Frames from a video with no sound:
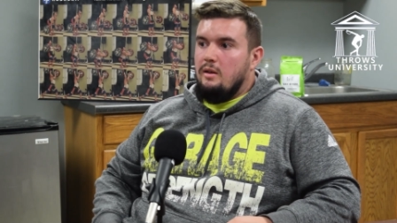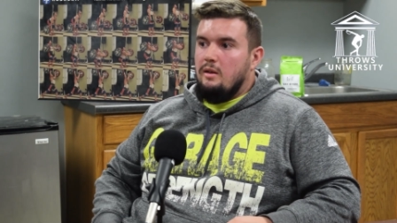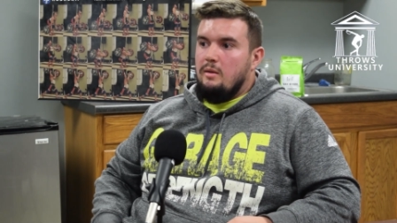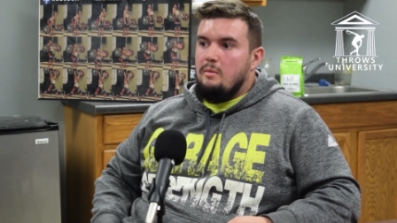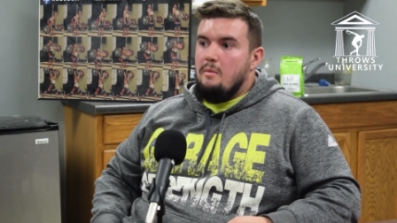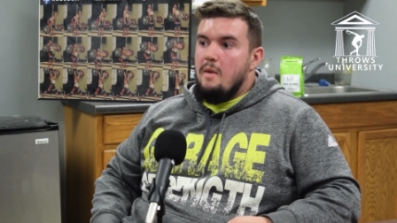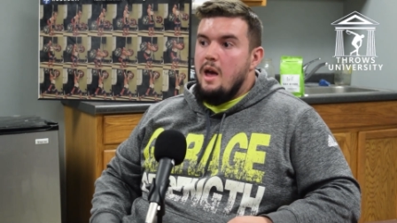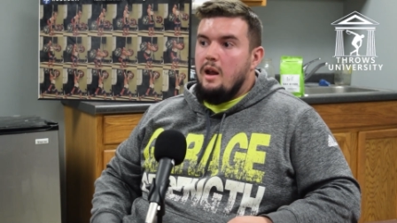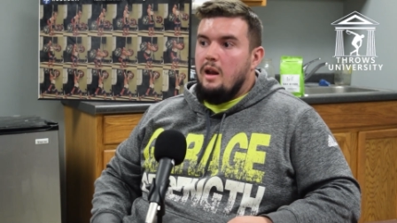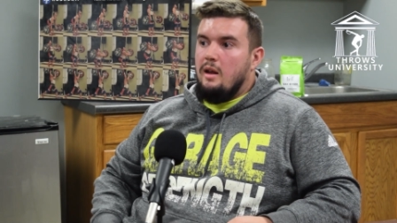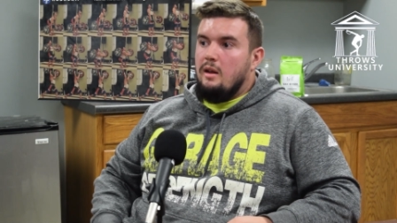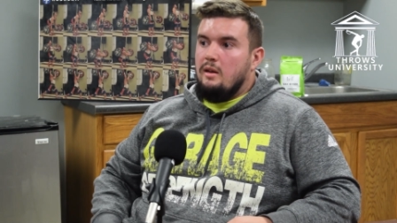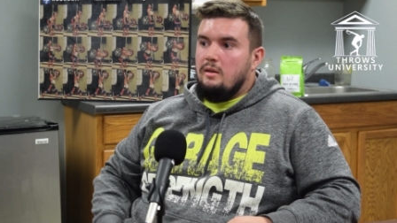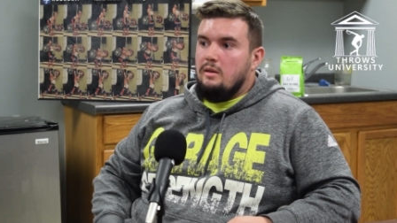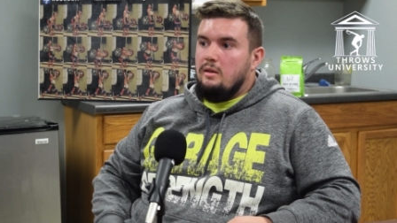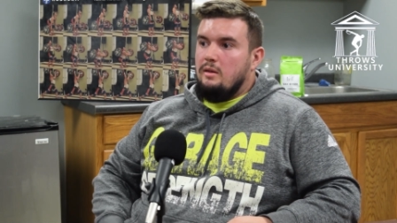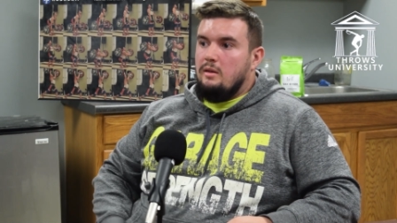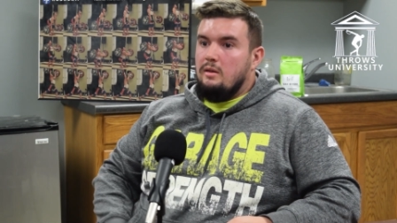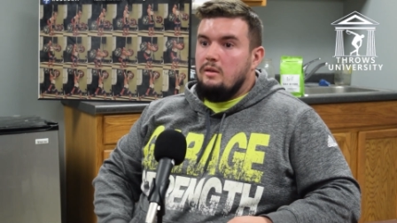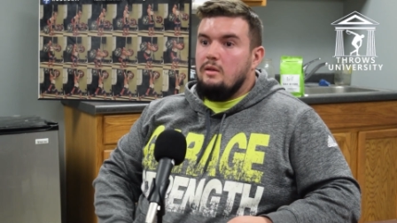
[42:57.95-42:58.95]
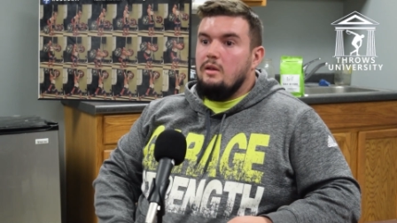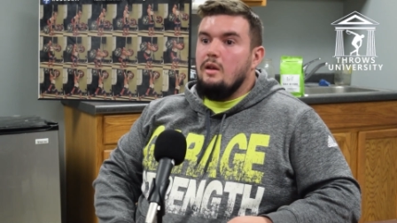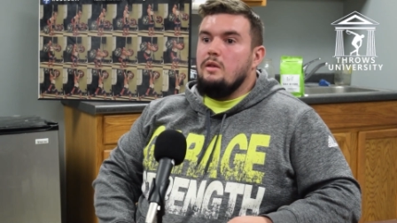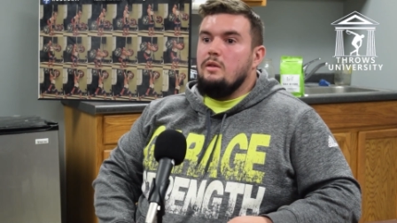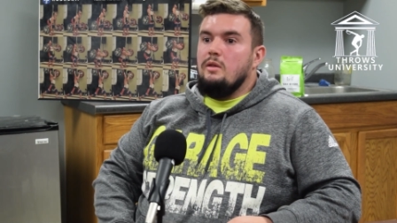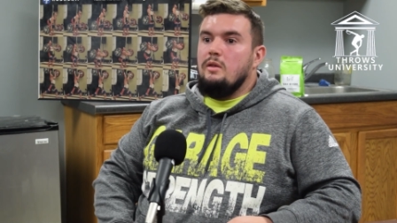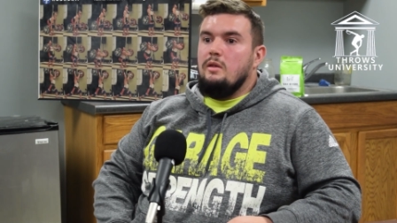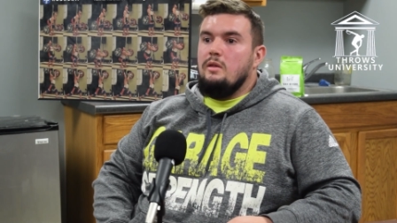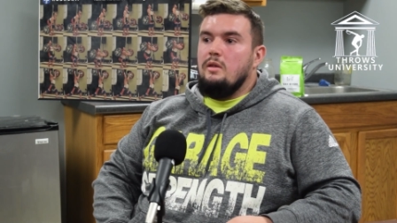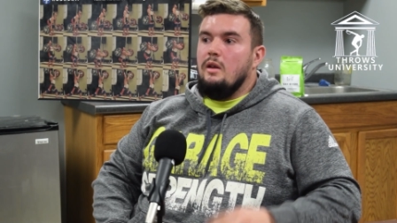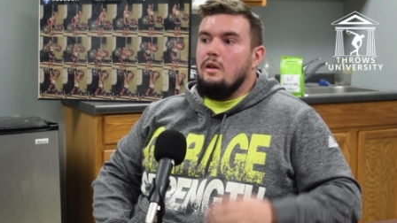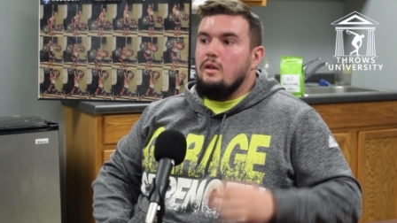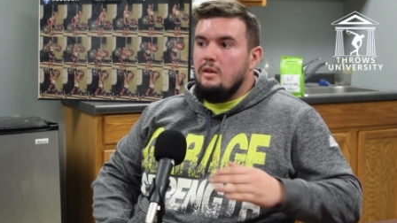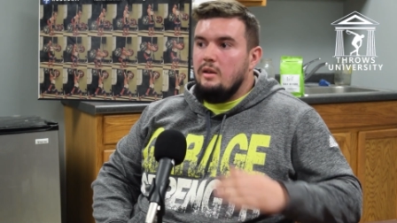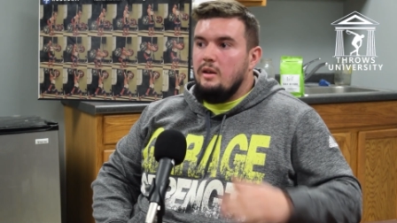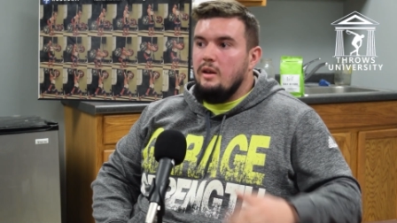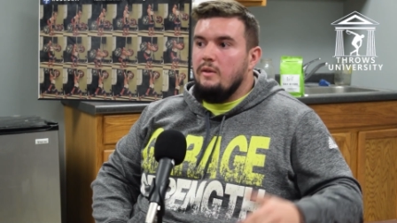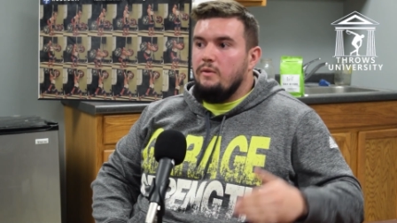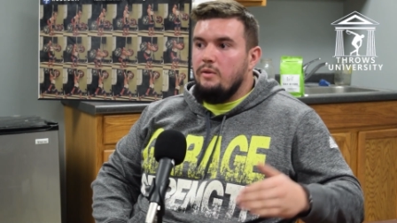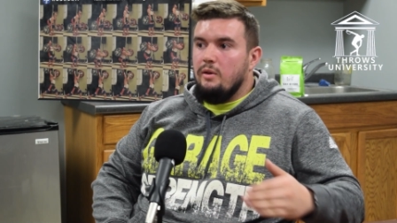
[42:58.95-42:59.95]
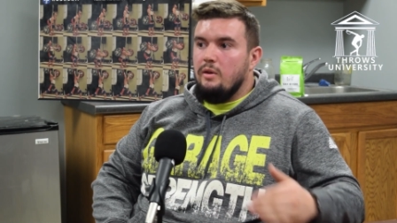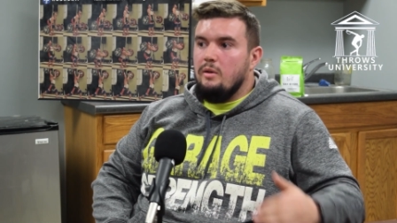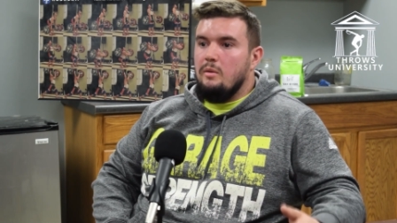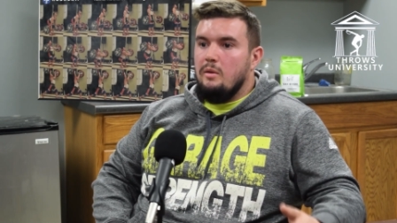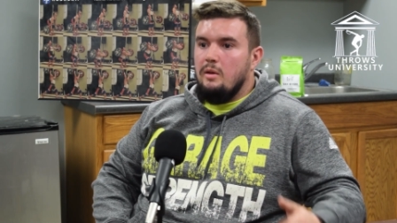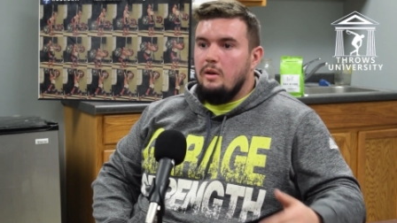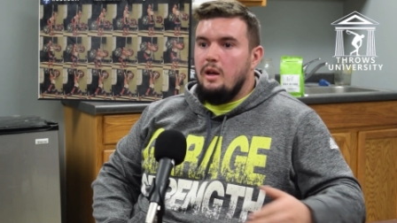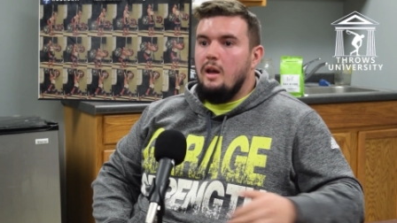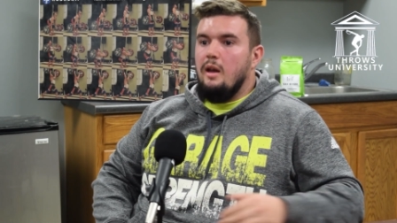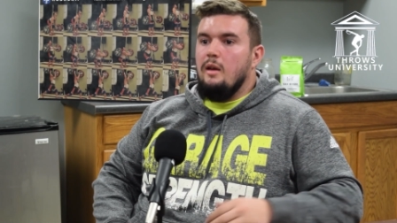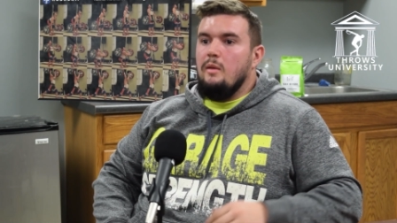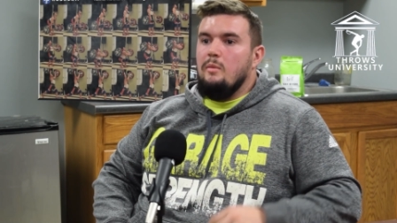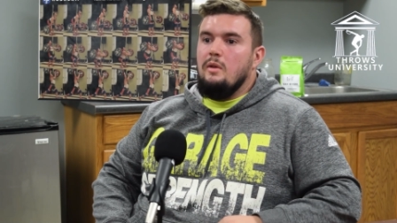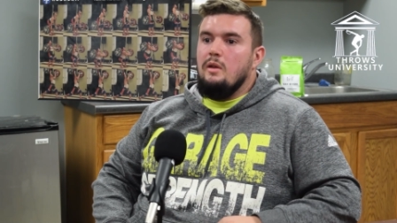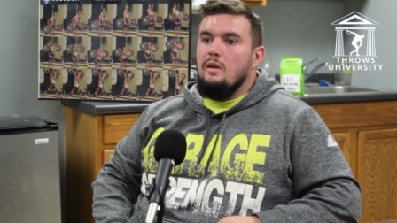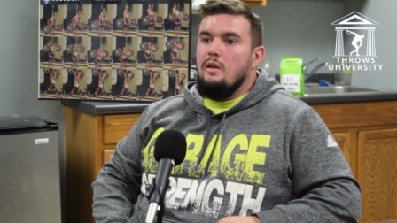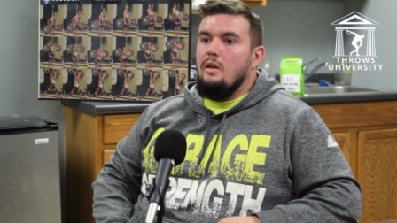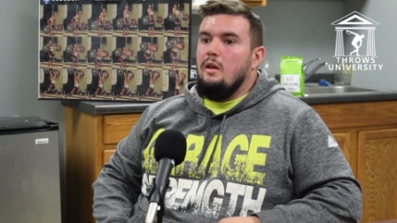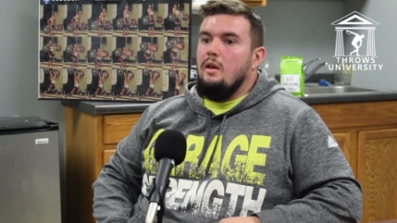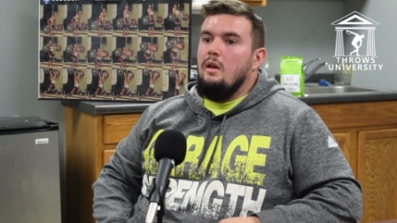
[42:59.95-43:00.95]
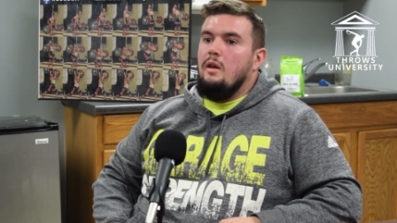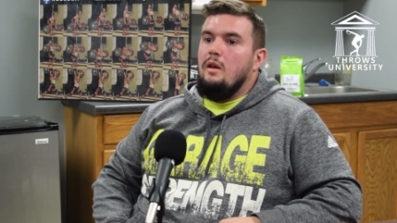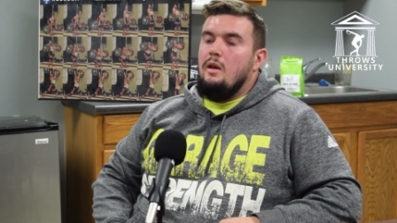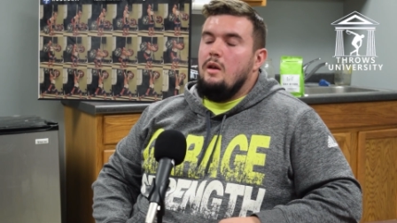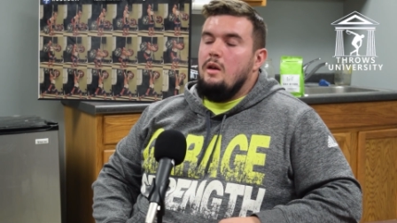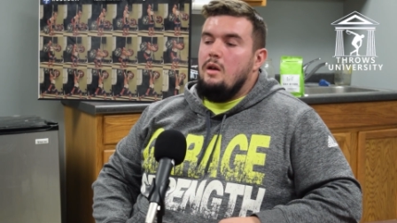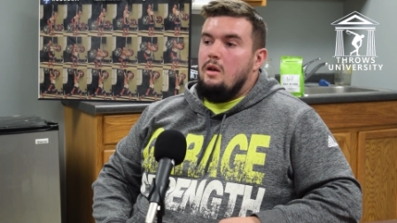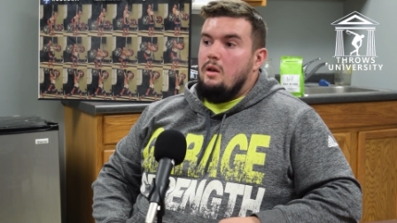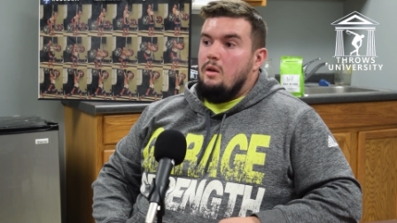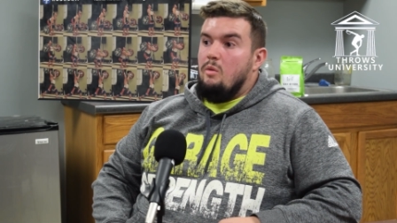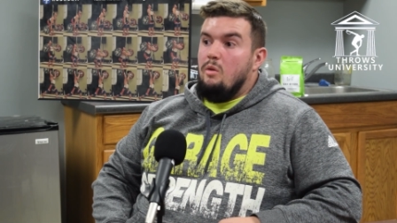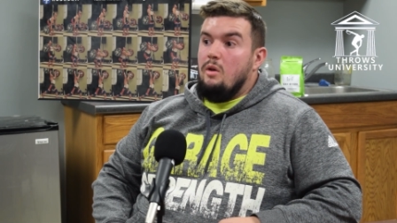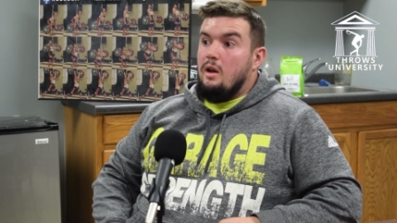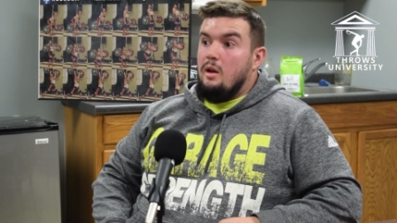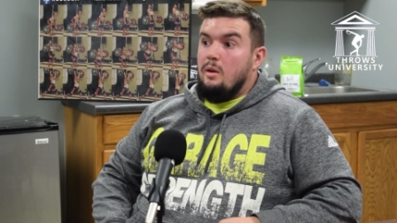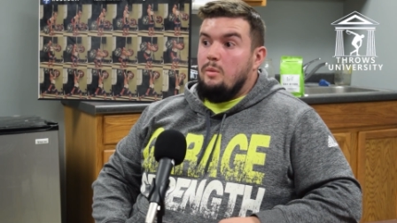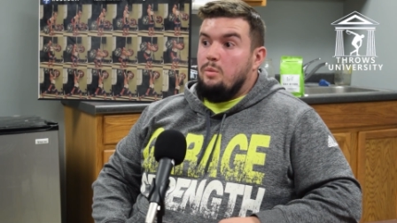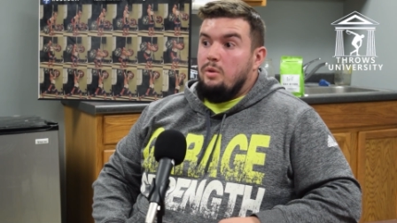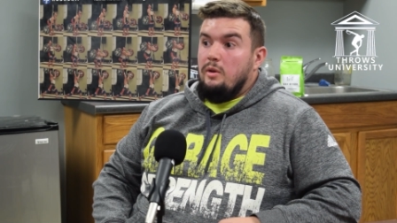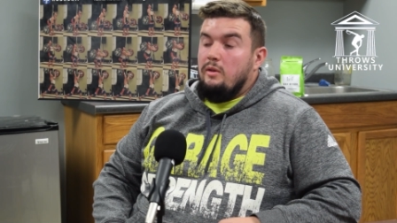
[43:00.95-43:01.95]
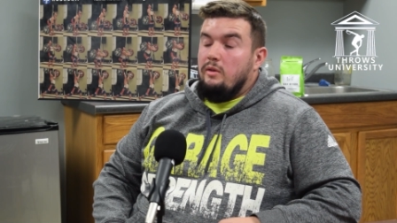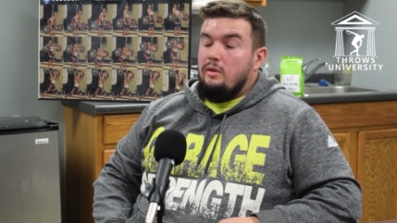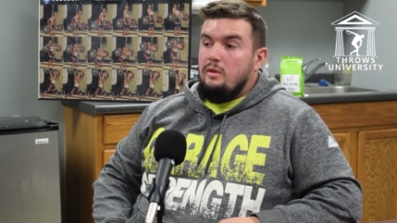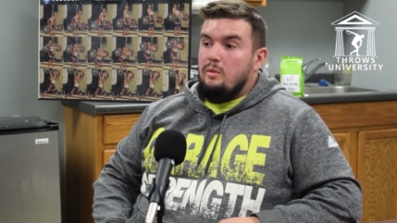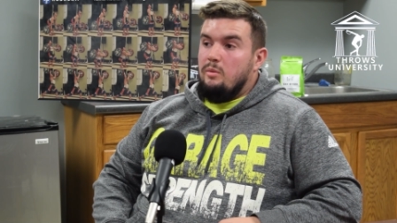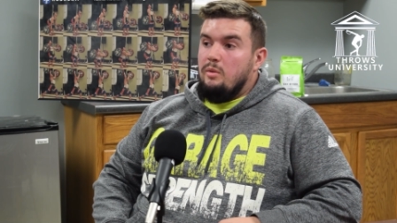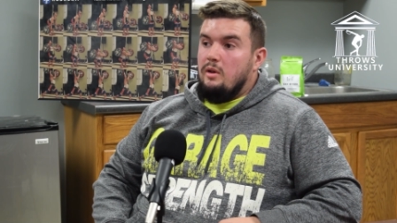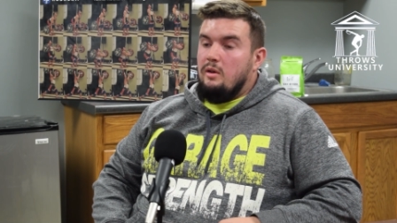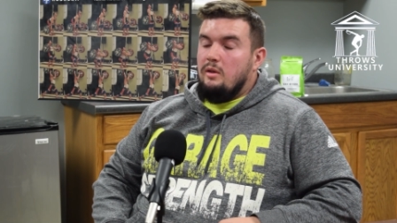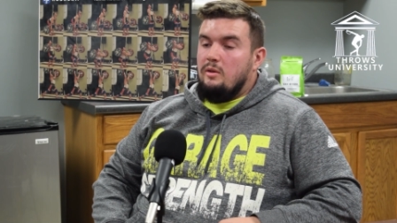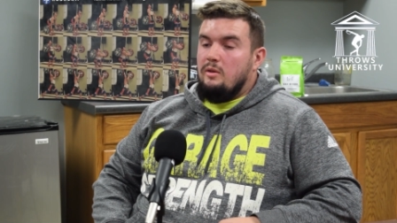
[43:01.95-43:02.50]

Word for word: Matt has is such a different game than what I had previously been